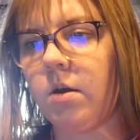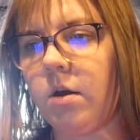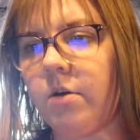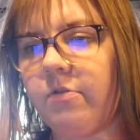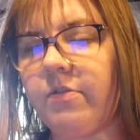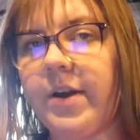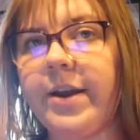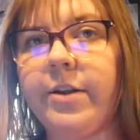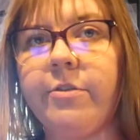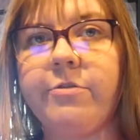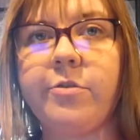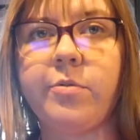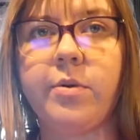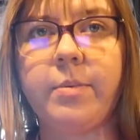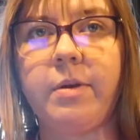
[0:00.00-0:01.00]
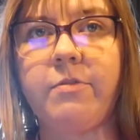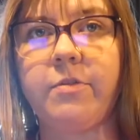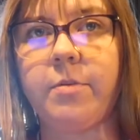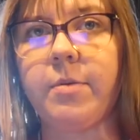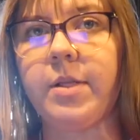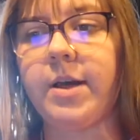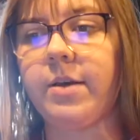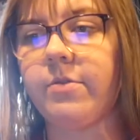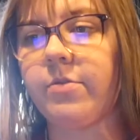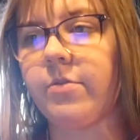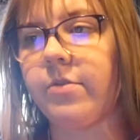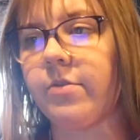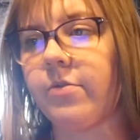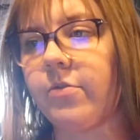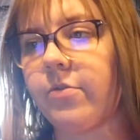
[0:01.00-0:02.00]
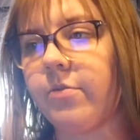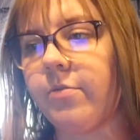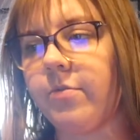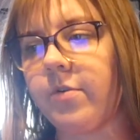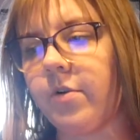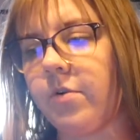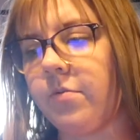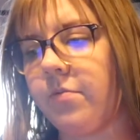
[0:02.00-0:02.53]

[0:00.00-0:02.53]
a final for one of my film classes. So.